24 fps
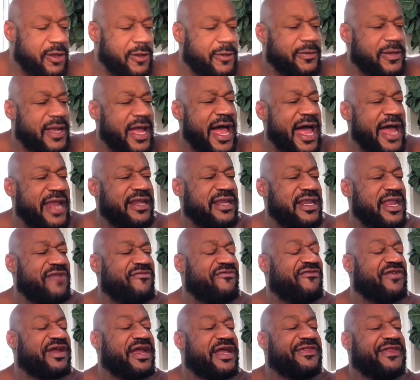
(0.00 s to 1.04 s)
I never
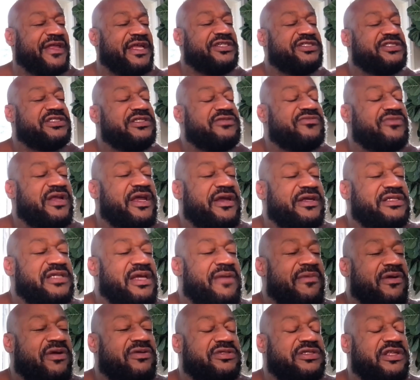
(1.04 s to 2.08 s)
forget that shit. Every
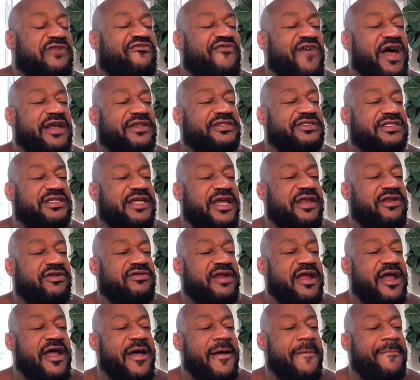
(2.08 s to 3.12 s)
time I go to the Fox Theater
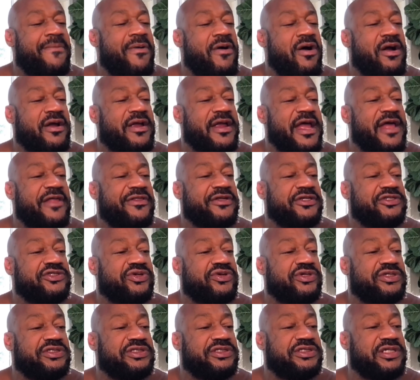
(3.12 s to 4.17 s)
now, I park at the
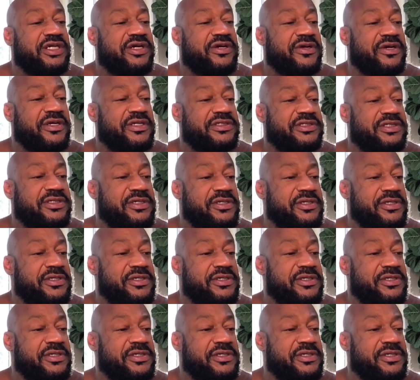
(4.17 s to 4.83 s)
Georgian Terrace.